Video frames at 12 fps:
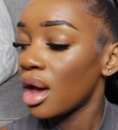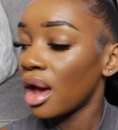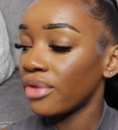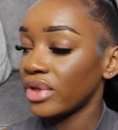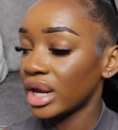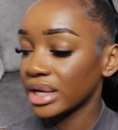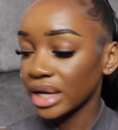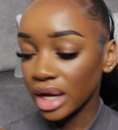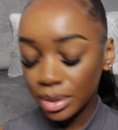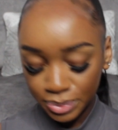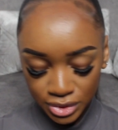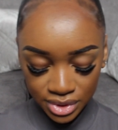and then I
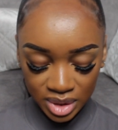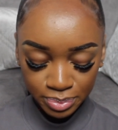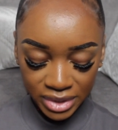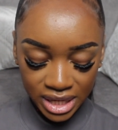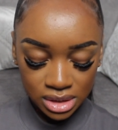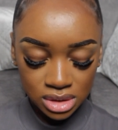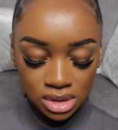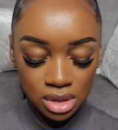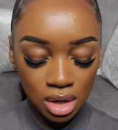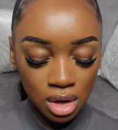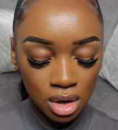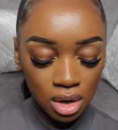get a beauty
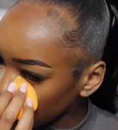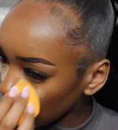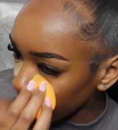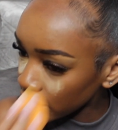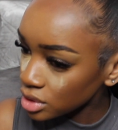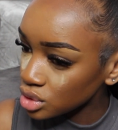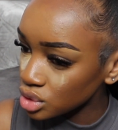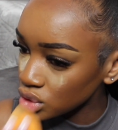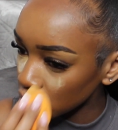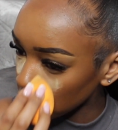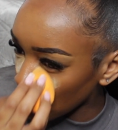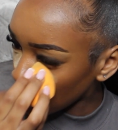blender. Put a bit
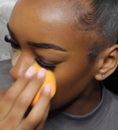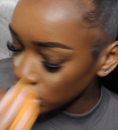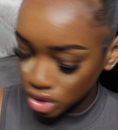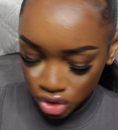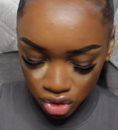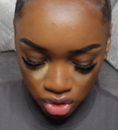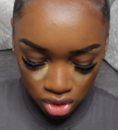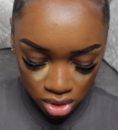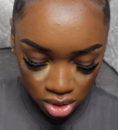too much